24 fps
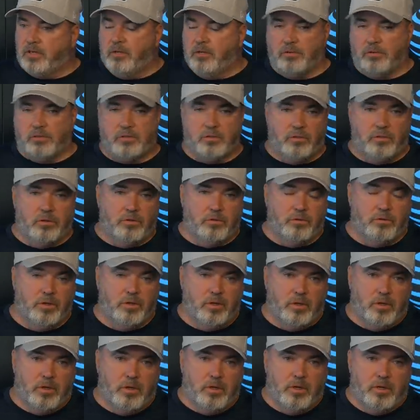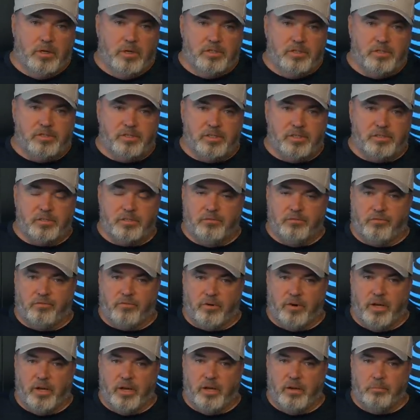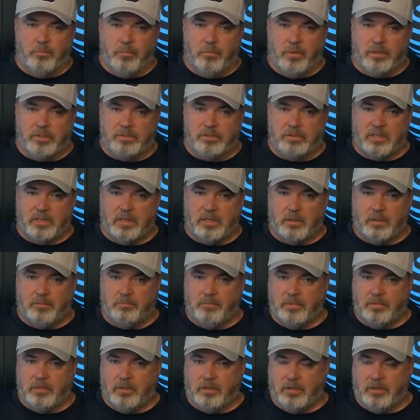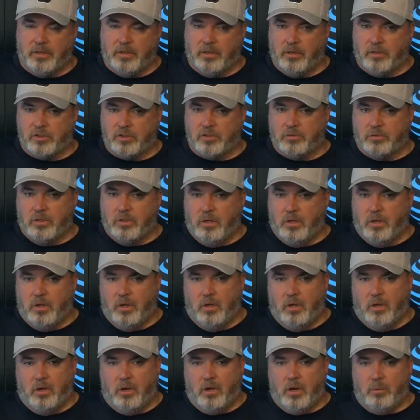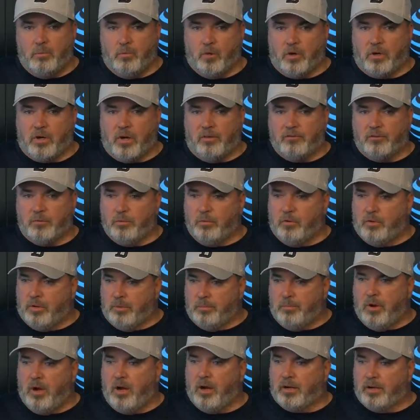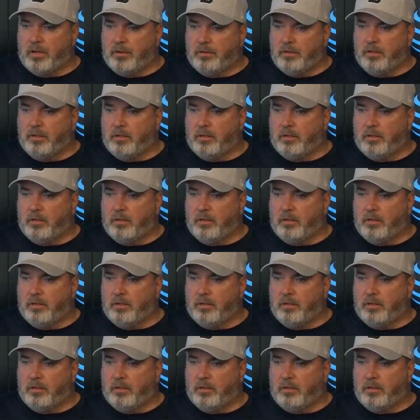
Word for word: I know it's a new system for him, but um, you know he looks a lot more comfortable in the pocket.